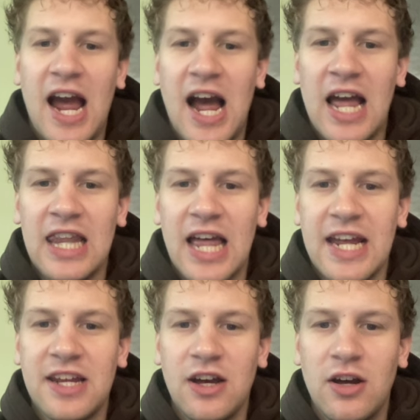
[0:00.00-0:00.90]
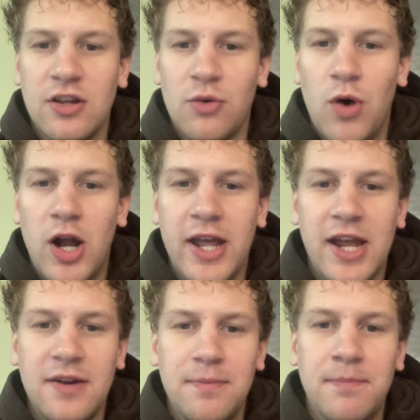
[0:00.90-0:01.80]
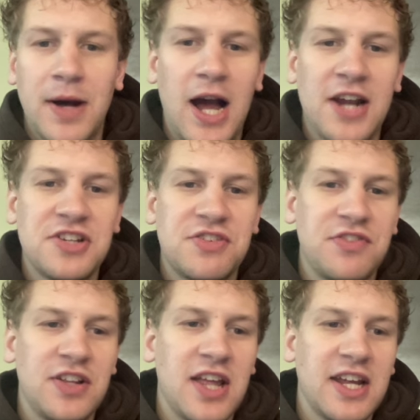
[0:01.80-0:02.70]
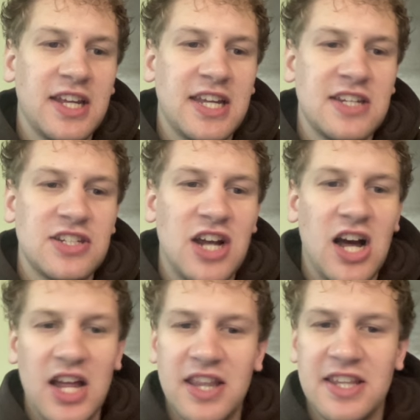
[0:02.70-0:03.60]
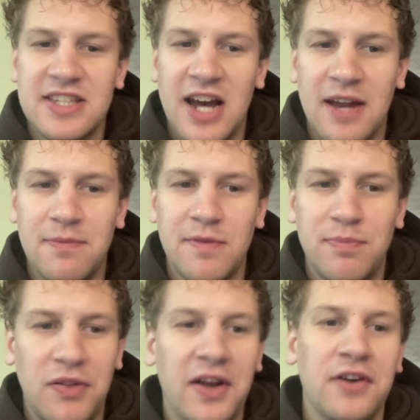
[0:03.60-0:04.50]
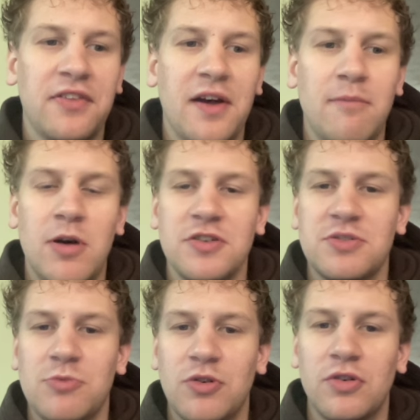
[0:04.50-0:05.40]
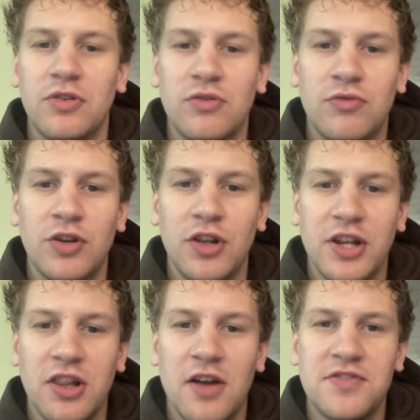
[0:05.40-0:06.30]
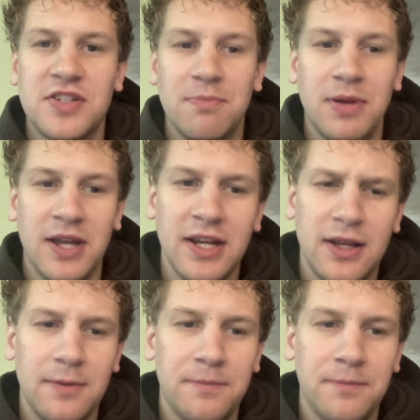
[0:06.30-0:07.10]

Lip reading: I like Ioane, but I just feel like he's not the type of player that Baltimore really loves to pick.